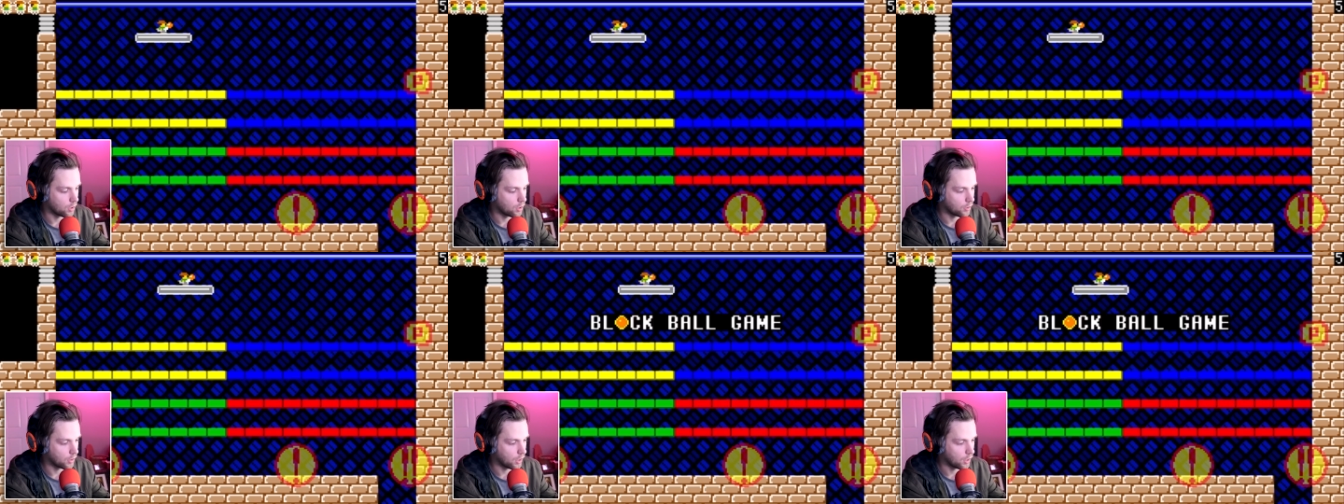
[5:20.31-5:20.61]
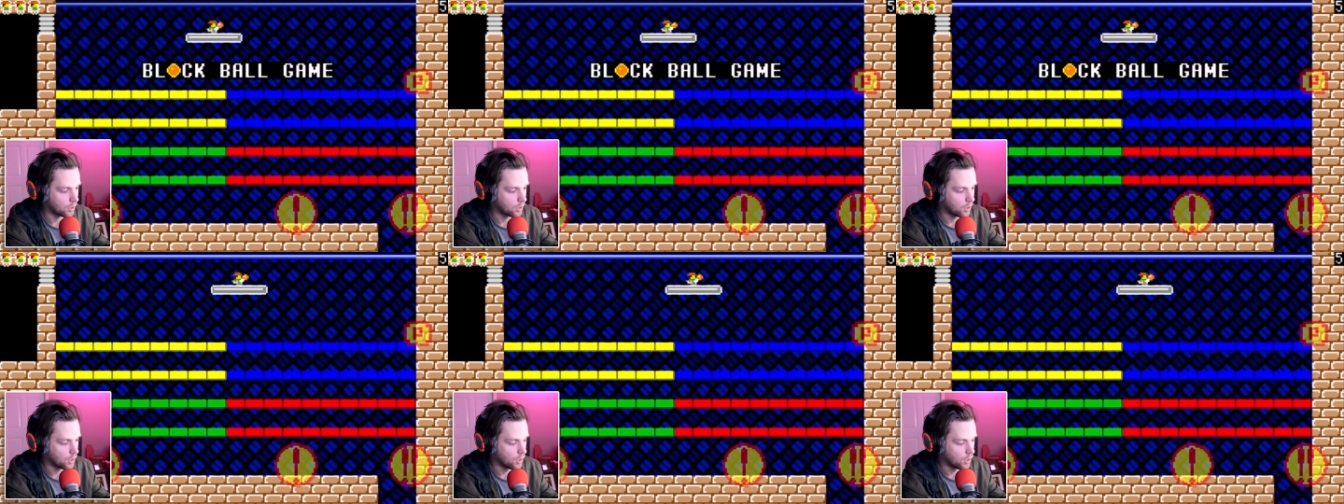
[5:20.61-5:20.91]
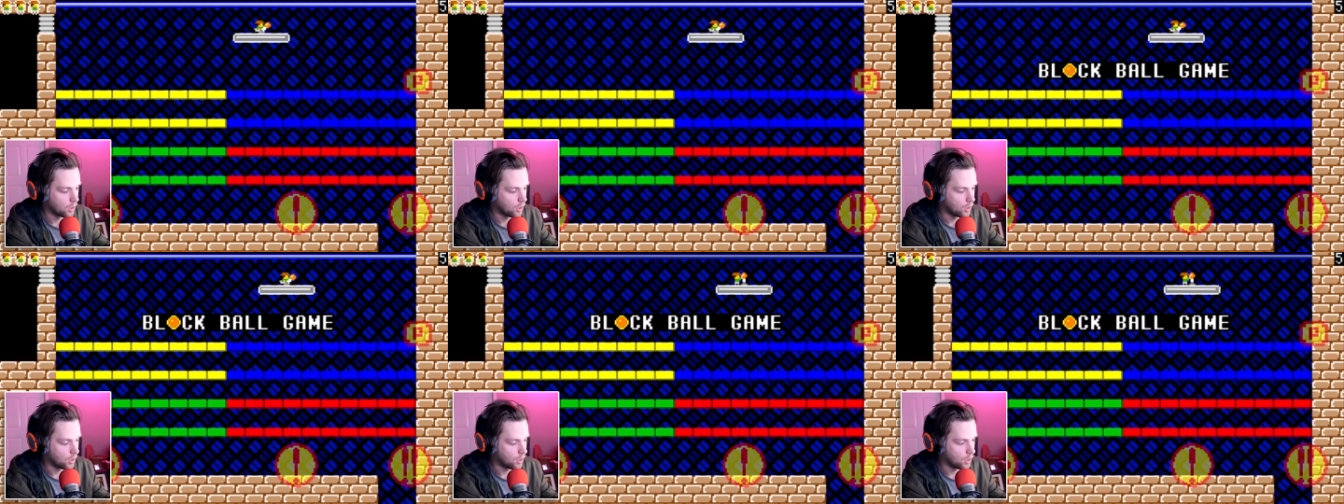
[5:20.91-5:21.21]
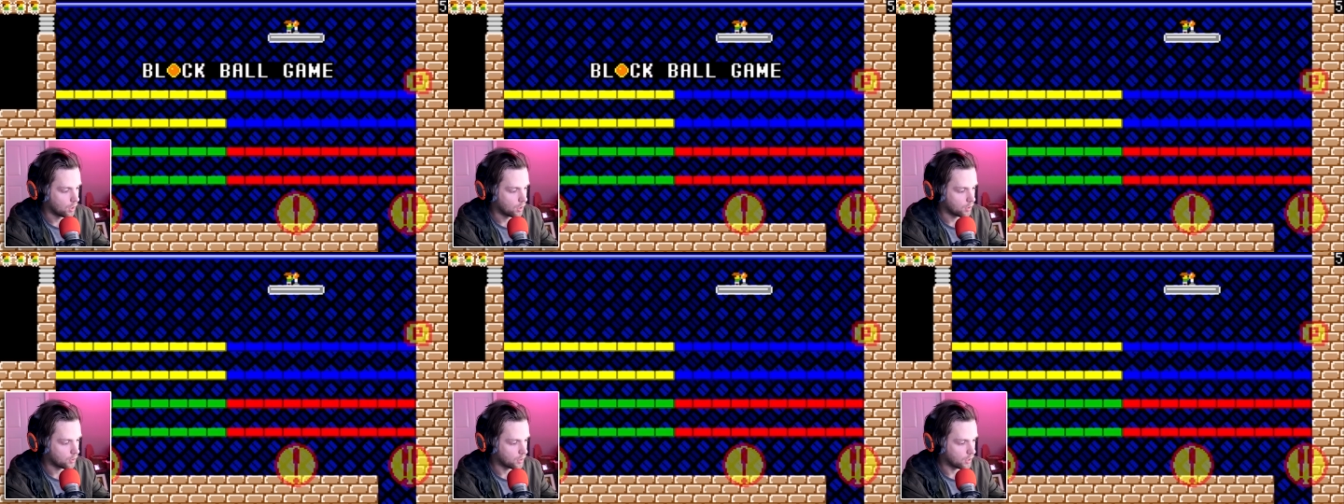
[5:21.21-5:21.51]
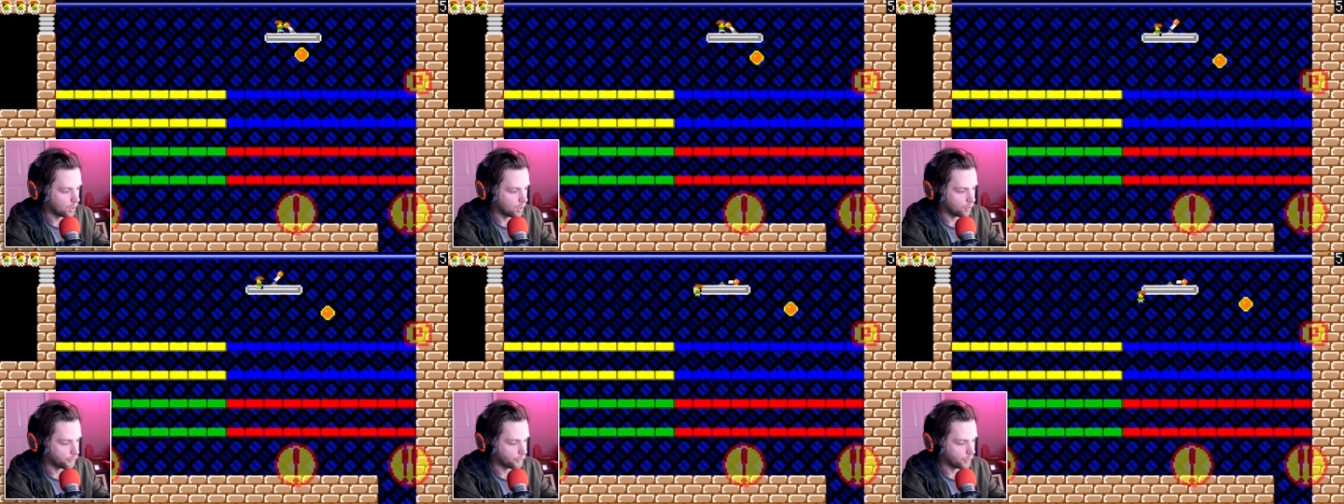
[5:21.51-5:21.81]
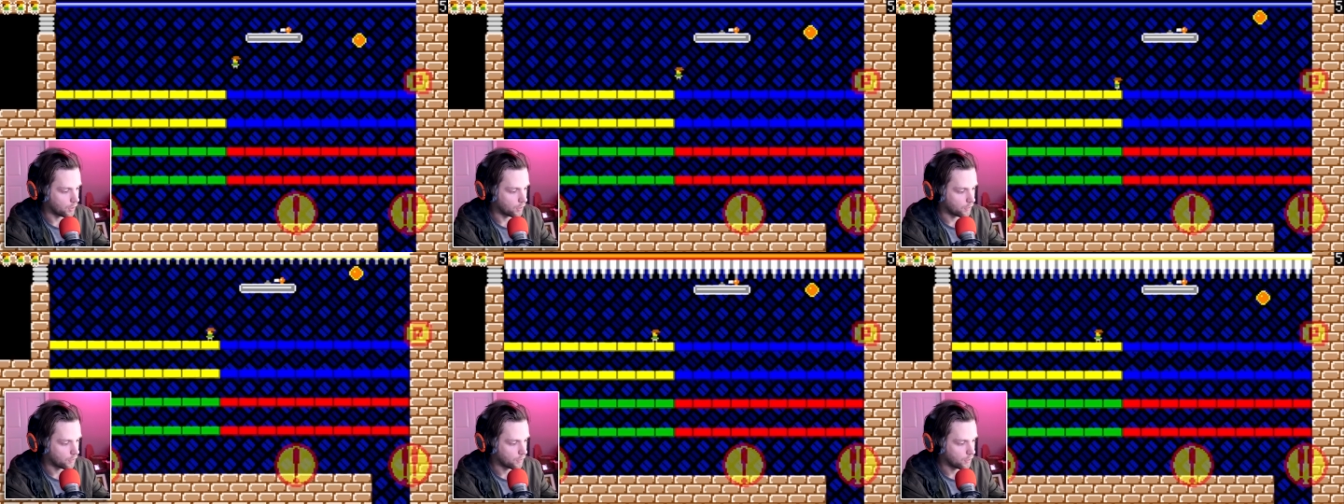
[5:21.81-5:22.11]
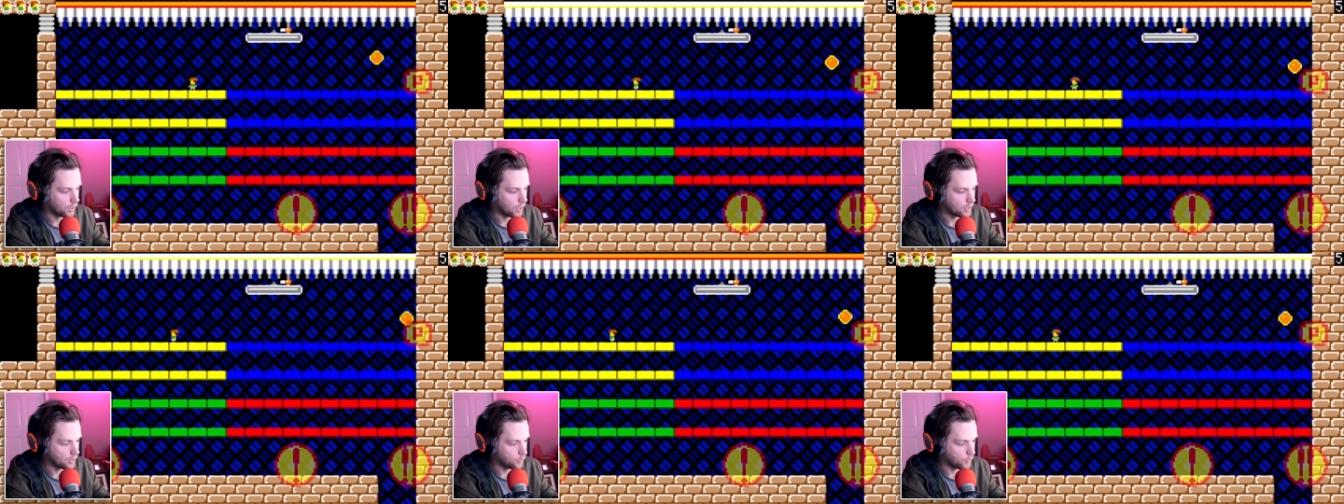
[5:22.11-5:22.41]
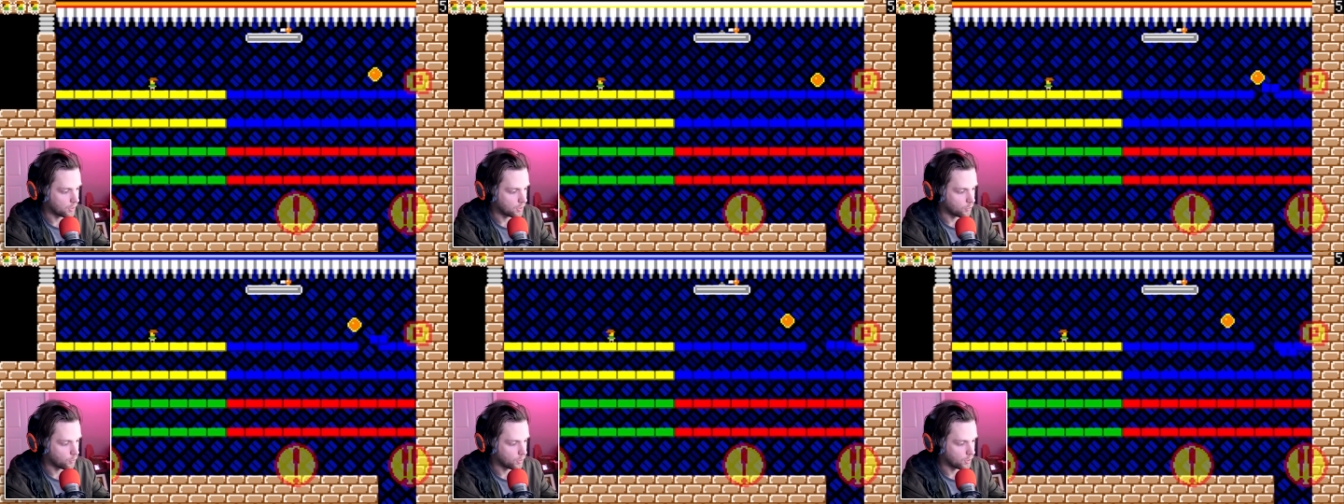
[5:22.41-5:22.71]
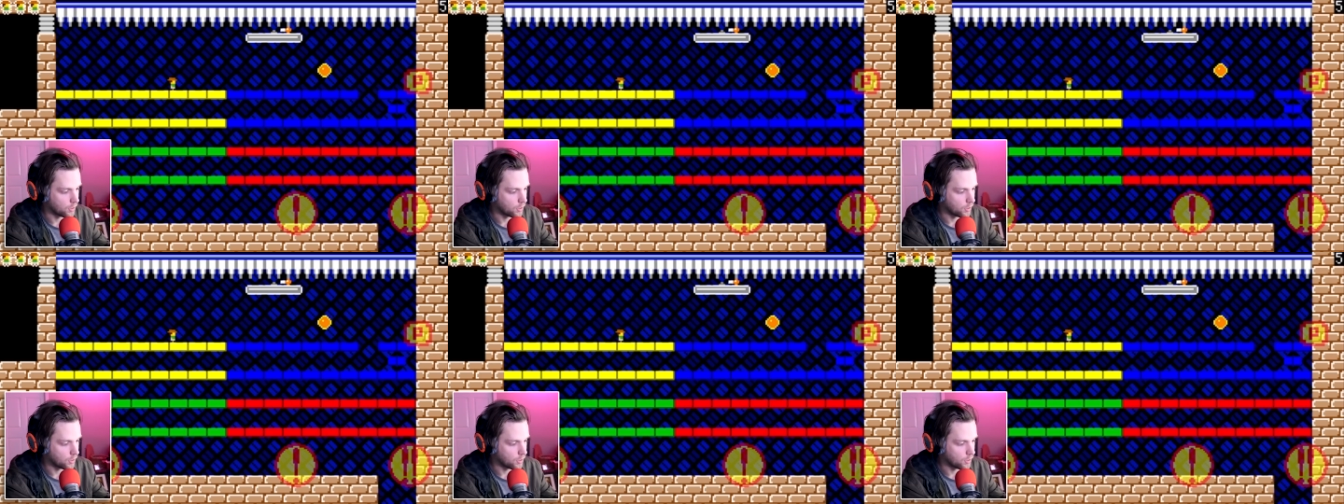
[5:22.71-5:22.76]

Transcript: Okay. Get off of here. And then we